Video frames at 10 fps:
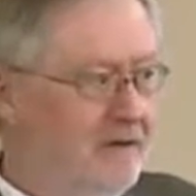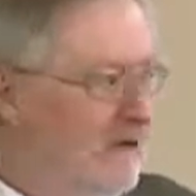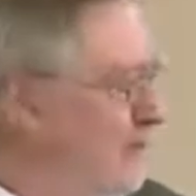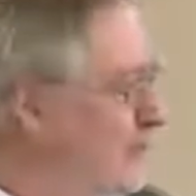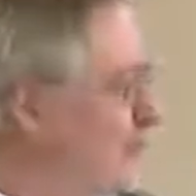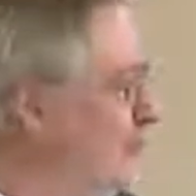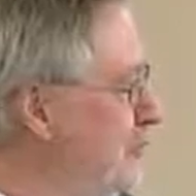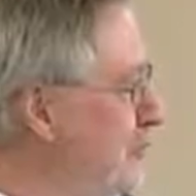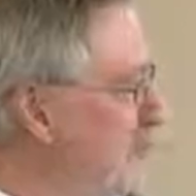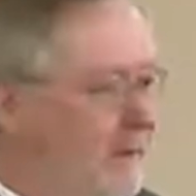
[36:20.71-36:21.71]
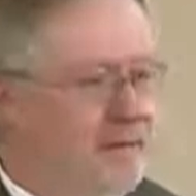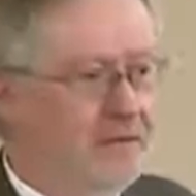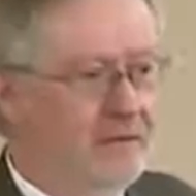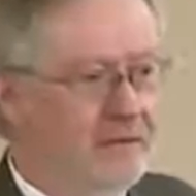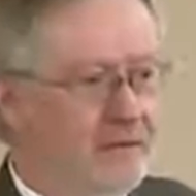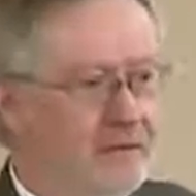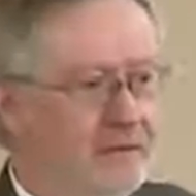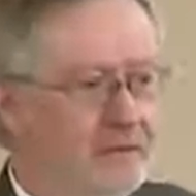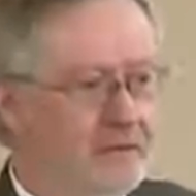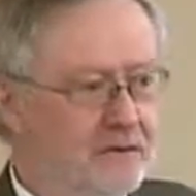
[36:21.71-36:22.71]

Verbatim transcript: I knew those would be publicly available.